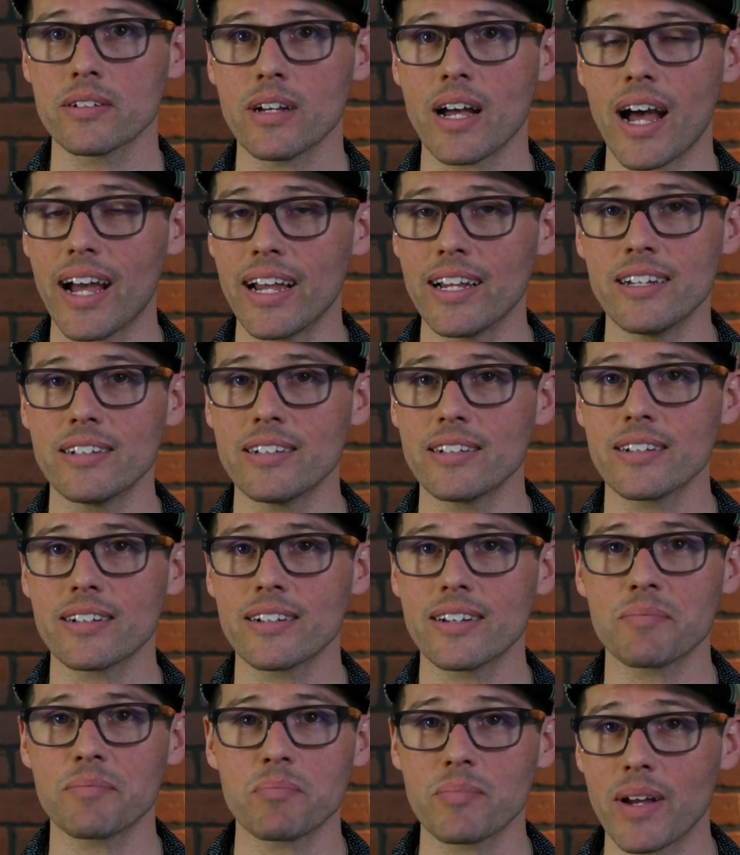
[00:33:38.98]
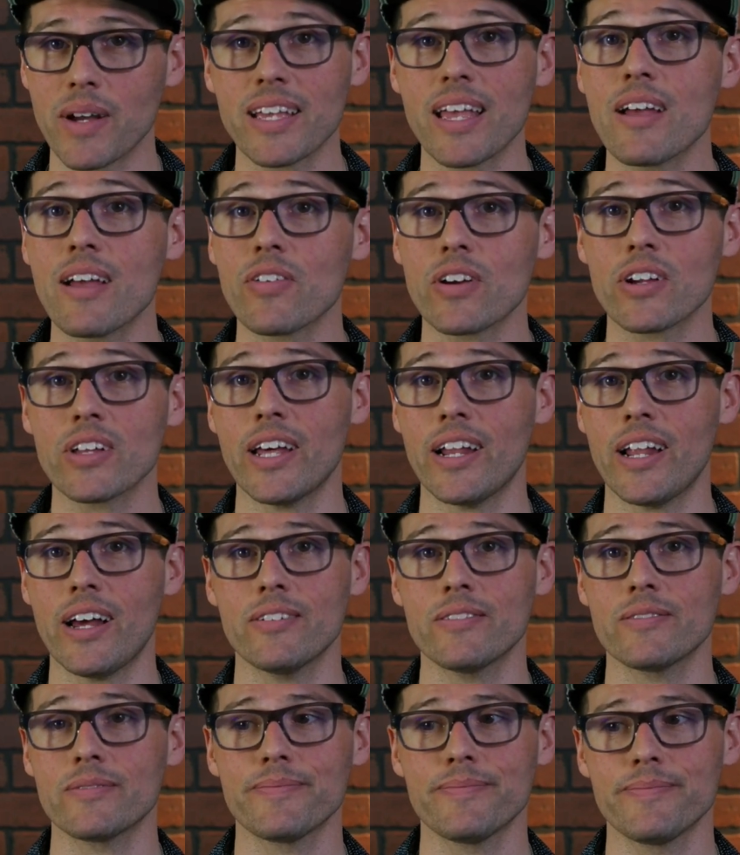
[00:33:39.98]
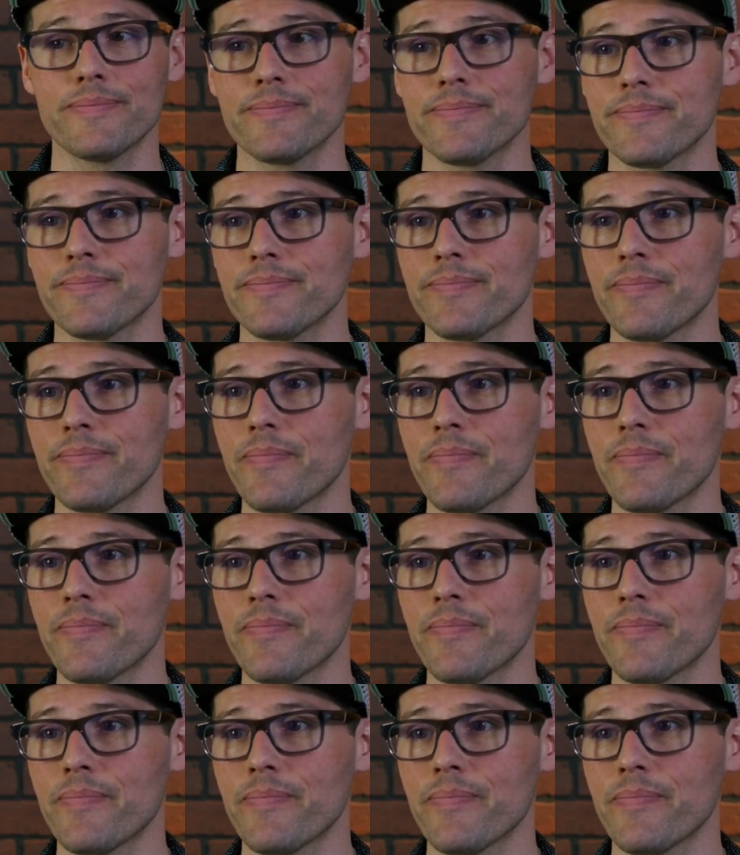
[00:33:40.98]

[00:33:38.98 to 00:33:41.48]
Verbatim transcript: I can't figure that out. I think we just